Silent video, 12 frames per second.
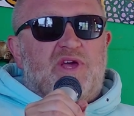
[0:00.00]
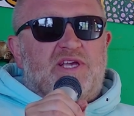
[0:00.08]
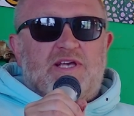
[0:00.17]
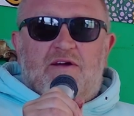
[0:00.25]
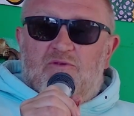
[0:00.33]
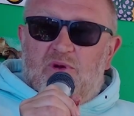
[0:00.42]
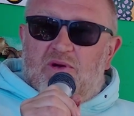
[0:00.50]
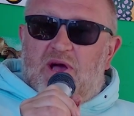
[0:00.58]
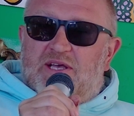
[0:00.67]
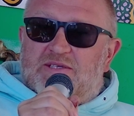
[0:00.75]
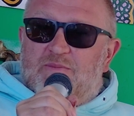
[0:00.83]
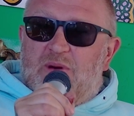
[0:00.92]
two things I've
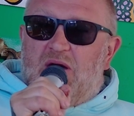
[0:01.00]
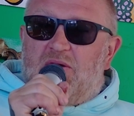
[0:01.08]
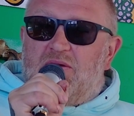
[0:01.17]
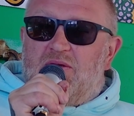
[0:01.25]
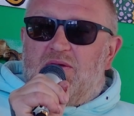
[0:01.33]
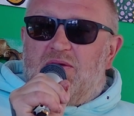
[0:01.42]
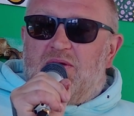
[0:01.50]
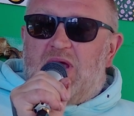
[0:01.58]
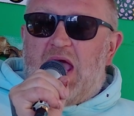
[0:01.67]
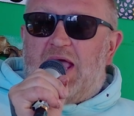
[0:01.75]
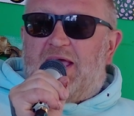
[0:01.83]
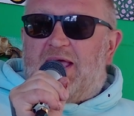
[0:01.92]
realized about
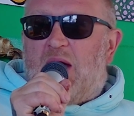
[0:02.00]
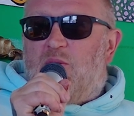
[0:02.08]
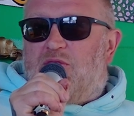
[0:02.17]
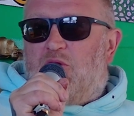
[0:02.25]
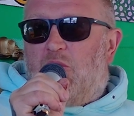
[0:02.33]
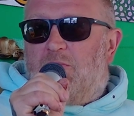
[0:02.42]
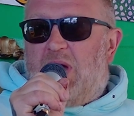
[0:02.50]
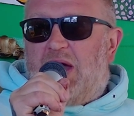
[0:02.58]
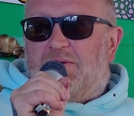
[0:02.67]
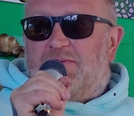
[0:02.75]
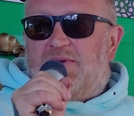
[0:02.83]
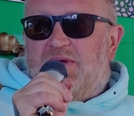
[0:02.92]
hanging out with old
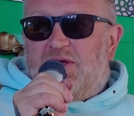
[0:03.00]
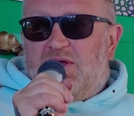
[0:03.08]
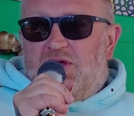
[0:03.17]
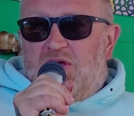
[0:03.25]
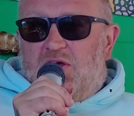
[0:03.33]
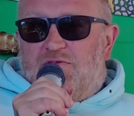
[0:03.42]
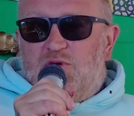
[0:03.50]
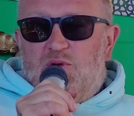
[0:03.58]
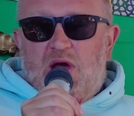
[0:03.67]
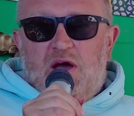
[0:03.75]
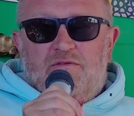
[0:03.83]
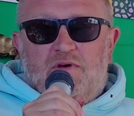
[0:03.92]
men.
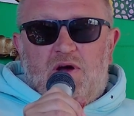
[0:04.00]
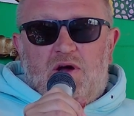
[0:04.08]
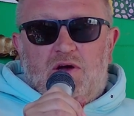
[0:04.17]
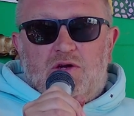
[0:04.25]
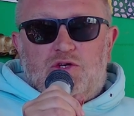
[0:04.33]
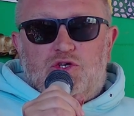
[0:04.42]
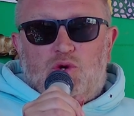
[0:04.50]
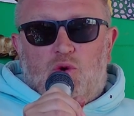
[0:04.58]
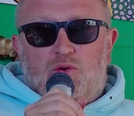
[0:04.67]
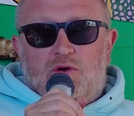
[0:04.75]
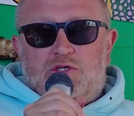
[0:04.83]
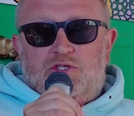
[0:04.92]
If you have a
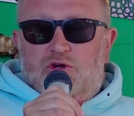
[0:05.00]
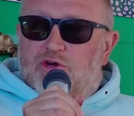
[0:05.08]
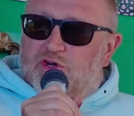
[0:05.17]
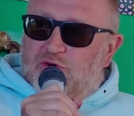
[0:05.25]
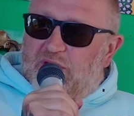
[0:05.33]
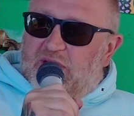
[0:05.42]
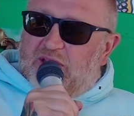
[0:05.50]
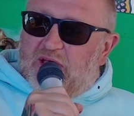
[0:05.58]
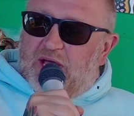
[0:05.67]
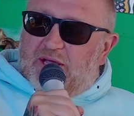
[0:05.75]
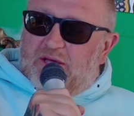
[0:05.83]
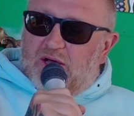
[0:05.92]
shoulder
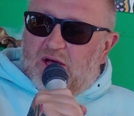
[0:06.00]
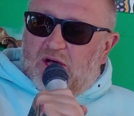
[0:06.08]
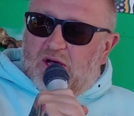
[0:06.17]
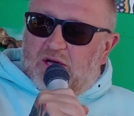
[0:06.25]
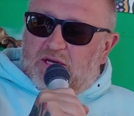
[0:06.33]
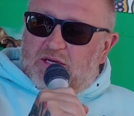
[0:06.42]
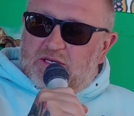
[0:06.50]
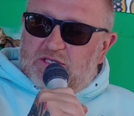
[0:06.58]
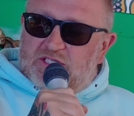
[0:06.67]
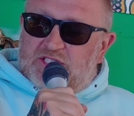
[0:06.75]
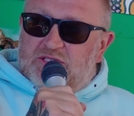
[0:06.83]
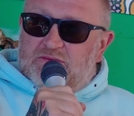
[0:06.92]
surgery like
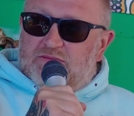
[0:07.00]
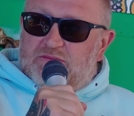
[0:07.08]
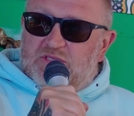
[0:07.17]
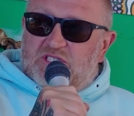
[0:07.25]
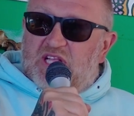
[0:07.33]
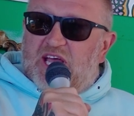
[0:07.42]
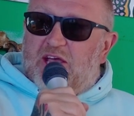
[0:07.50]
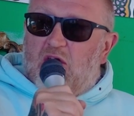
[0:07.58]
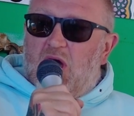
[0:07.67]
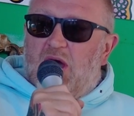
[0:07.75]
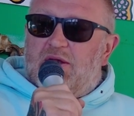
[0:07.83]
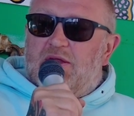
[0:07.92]

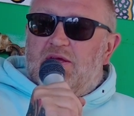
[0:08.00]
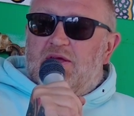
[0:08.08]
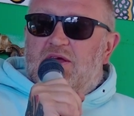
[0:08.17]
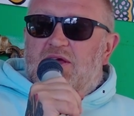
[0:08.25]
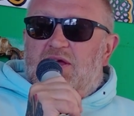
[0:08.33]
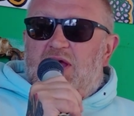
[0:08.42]
sling on,